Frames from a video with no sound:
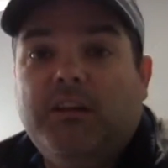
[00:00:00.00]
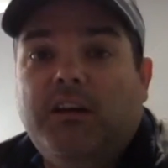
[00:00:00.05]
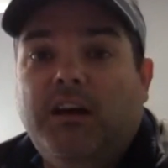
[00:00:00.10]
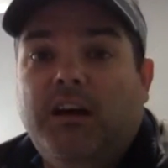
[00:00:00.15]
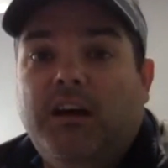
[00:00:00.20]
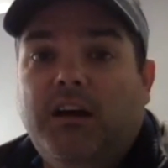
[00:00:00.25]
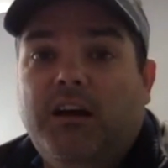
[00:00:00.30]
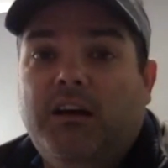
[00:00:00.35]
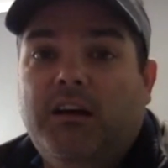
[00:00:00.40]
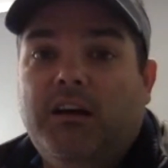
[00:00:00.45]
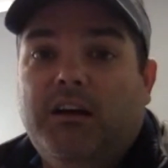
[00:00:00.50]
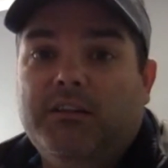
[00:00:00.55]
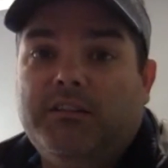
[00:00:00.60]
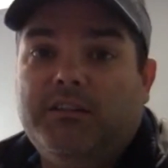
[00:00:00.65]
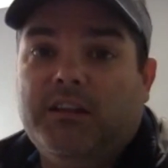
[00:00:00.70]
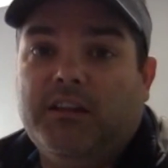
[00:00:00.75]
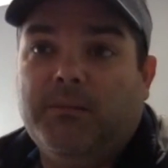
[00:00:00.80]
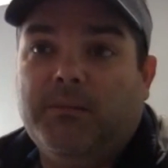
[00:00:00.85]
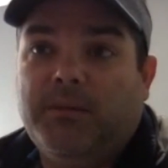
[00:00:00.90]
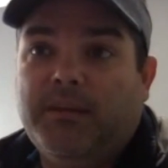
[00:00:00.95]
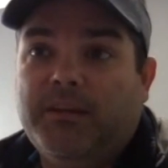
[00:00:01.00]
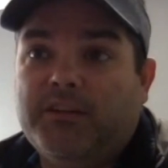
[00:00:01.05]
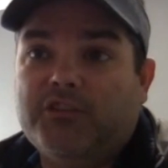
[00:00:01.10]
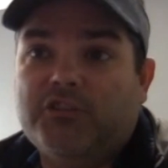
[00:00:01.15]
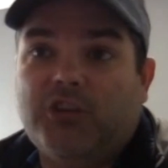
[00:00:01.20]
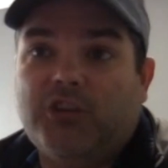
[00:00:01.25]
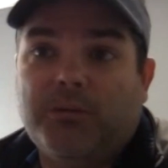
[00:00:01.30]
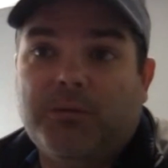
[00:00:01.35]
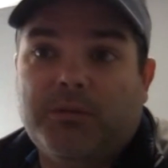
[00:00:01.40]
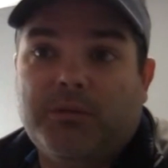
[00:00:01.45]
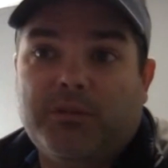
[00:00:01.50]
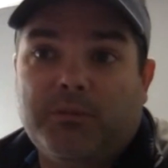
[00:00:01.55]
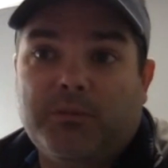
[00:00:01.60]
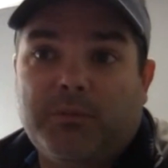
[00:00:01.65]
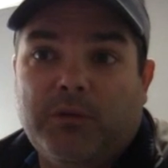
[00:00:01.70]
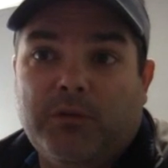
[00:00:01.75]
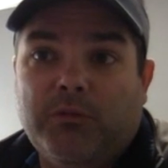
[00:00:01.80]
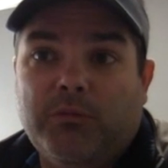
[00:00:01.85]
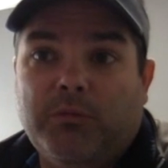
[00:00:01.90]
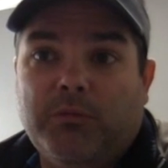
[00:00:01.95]
Tell them how to sharpen their
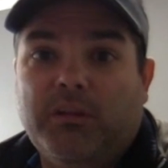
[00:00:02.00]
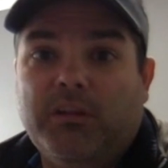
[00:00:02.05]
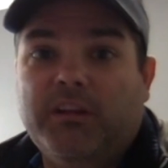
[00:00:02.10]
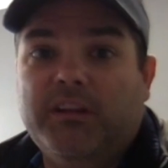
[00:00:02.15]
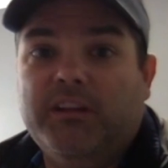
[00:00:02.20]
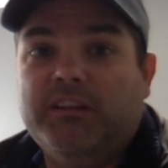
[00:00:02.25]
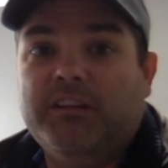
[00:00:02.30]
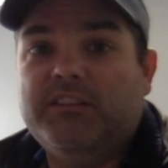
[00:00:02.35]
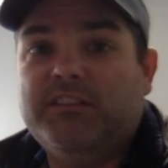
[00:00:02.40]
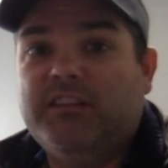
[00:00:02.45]
mower blades.